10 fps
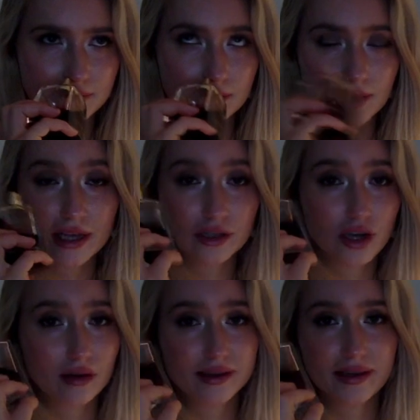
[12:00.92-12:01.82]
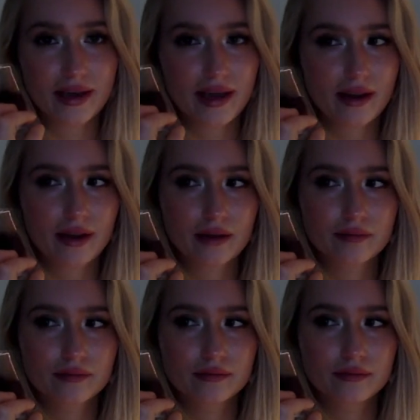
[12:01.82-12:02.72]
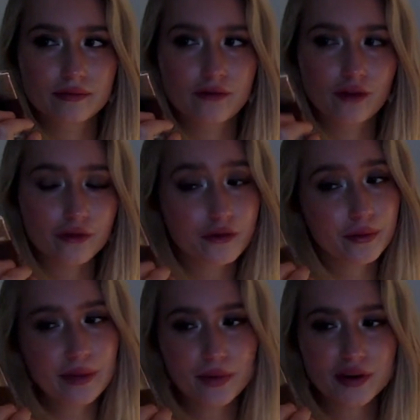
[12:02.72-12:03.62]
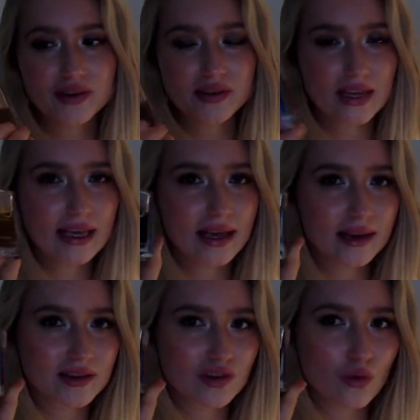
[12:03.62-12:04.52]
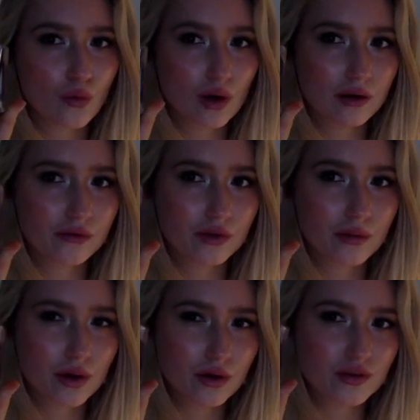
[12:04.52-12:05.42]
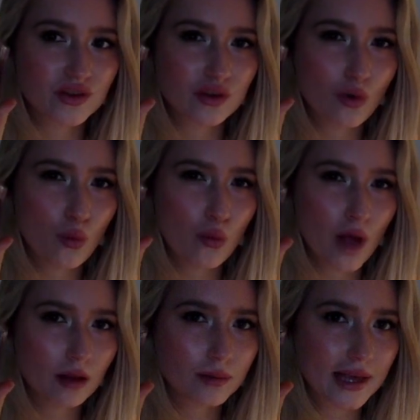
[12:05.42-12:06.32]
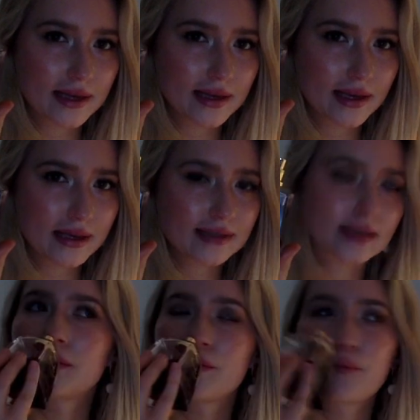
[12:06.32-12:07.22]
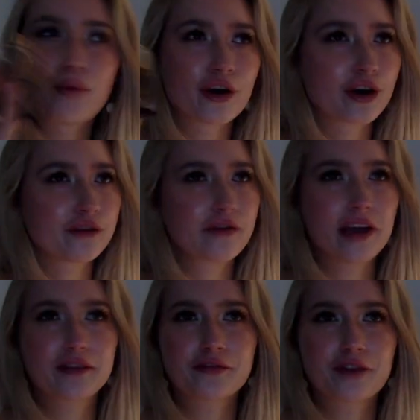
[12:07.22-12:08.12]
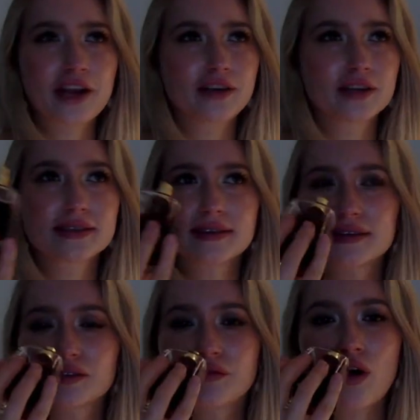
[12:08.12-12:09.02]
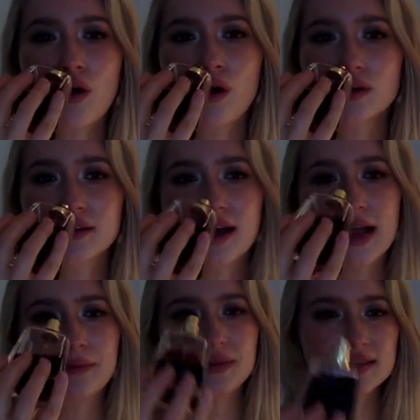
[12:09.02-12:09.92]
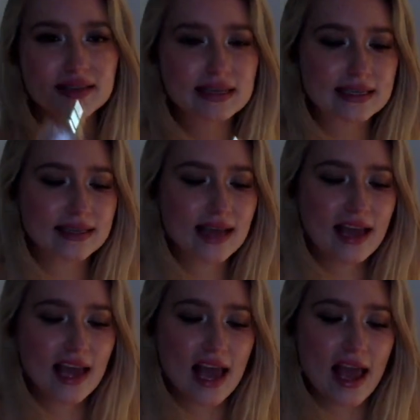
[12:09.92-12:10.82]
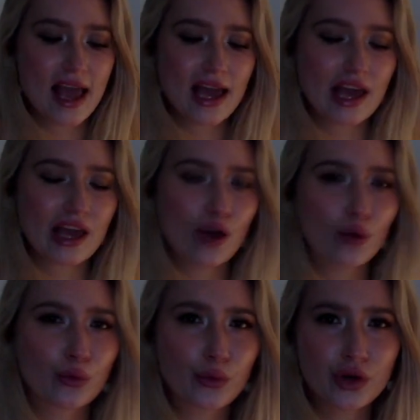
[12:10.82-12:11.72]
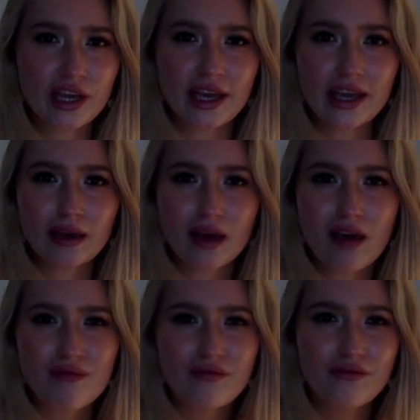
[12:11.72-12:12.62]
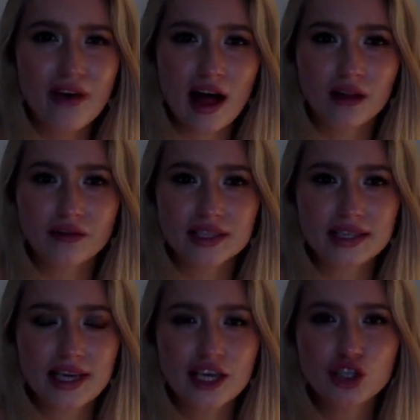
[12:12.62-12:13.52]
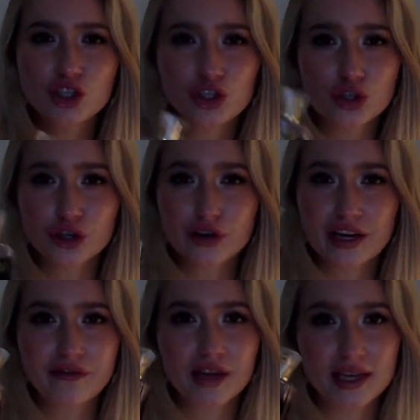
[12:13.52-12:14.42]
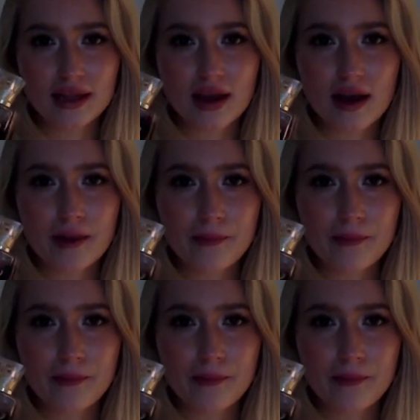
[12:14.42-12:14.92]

intoxicating. For me personally, it is one of the most well-blended, perfect fragrances of all time. This is a woody, velvety, sugary vanilla